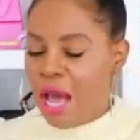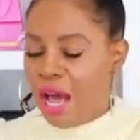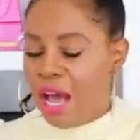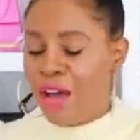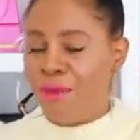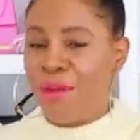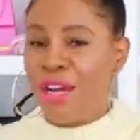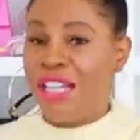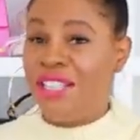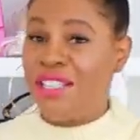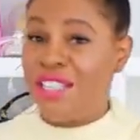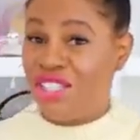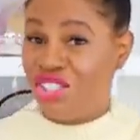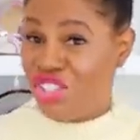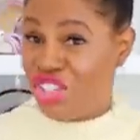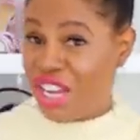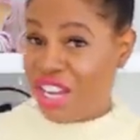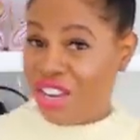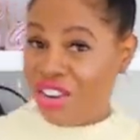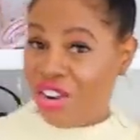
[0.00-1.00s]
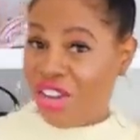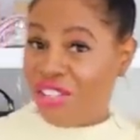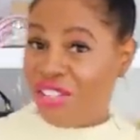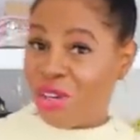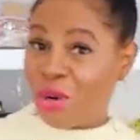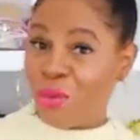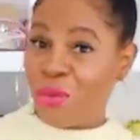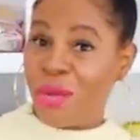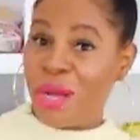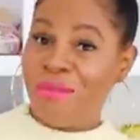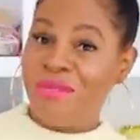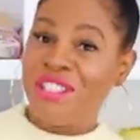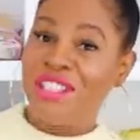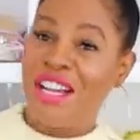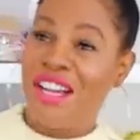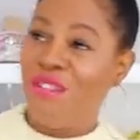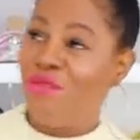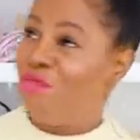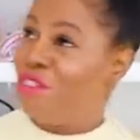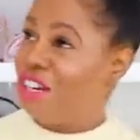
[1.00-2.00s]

Um, I did check on their website.